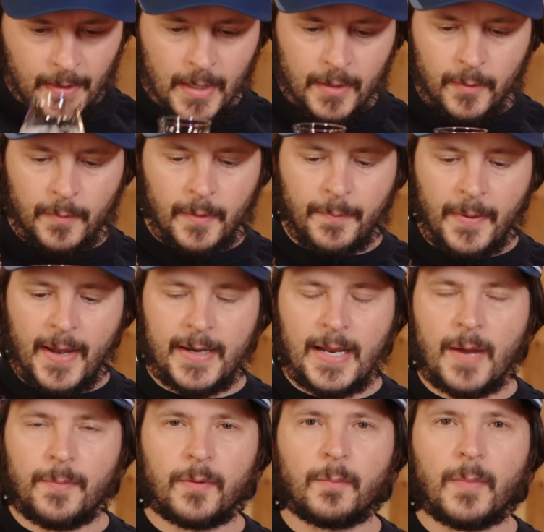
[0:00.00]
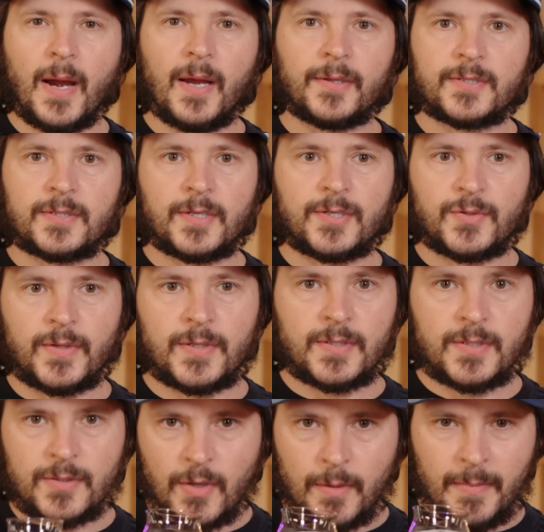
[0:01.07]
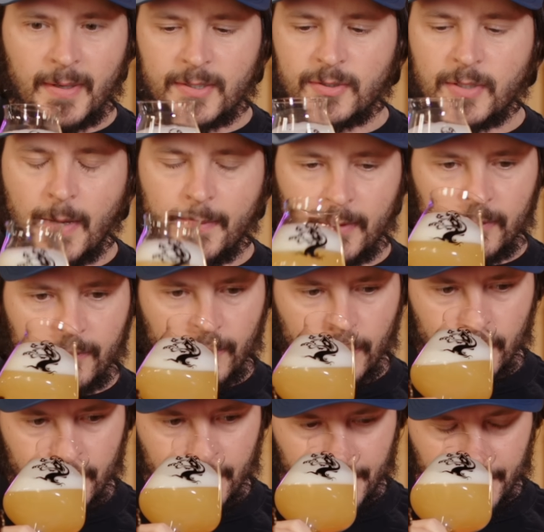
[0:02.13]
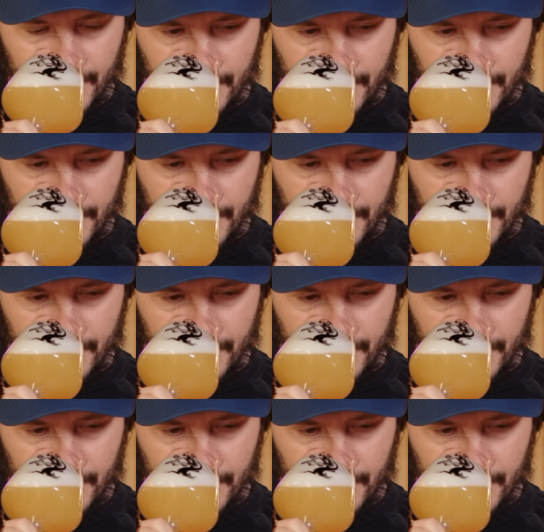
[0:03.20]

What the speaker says: Yeah, a little bit of pineapple, mild citrus, mixed tropical fruit.